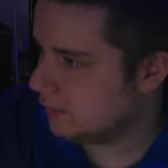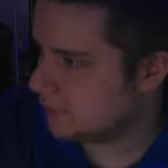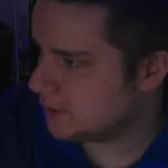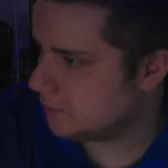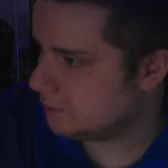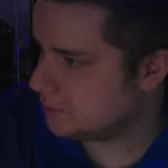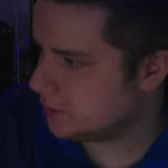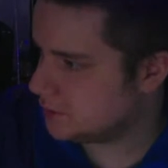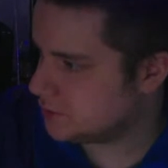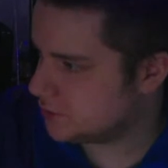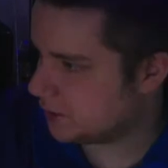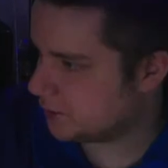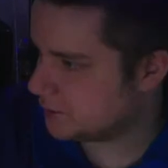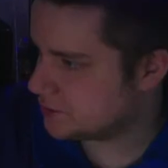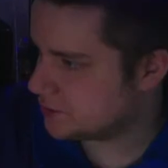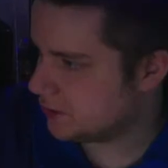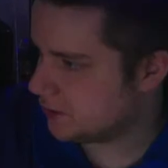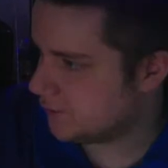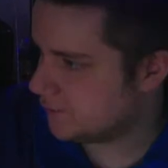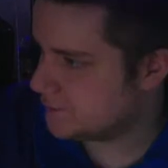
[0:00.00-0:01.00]
Yep, we also got
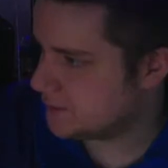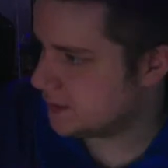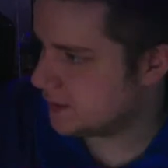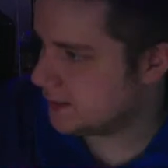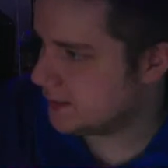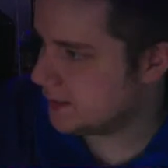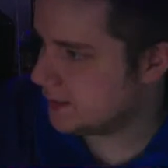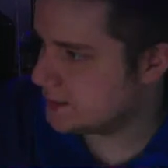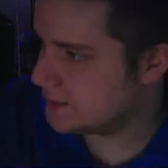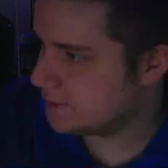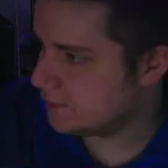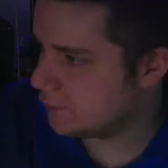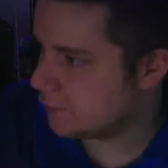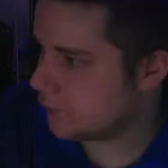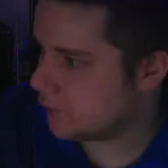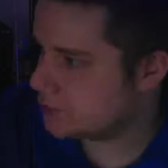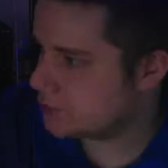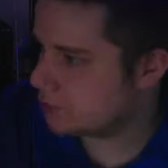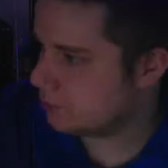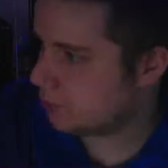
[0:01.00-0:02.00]
ourselves a severe
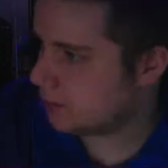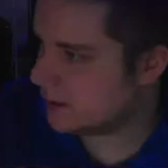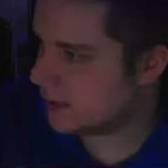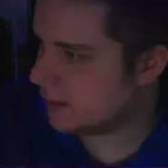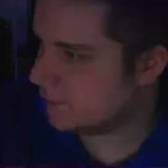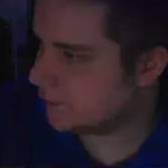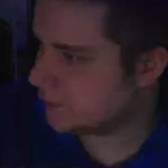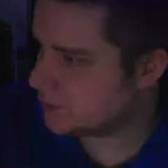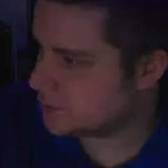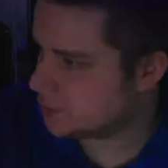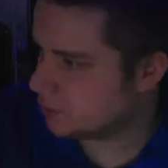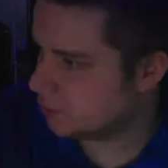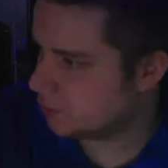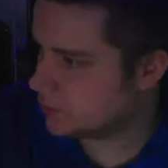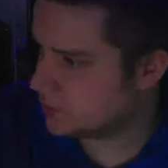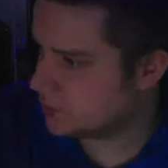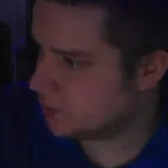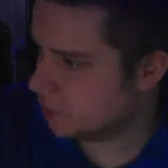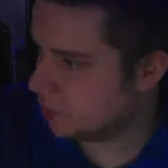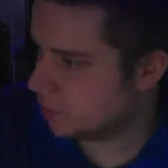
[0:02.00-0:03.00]
thunderstorm warning out there
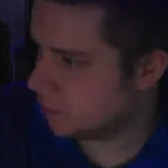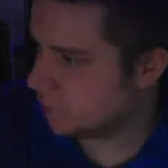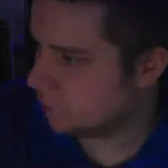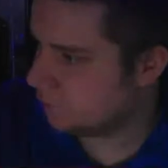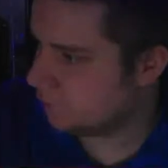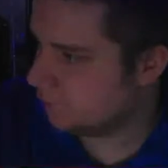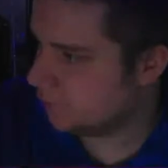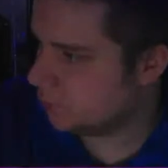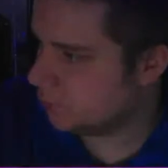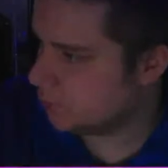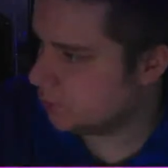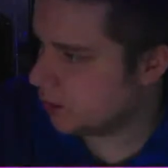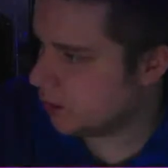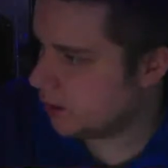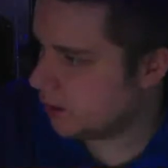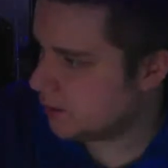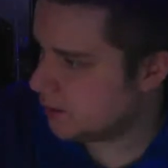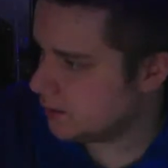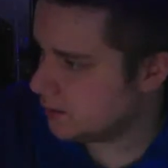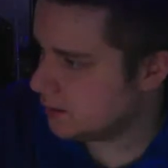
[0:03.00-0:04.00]
towards northern
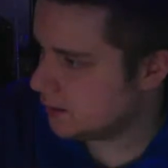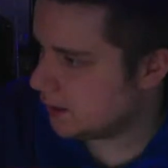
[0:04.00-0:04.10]
Florida.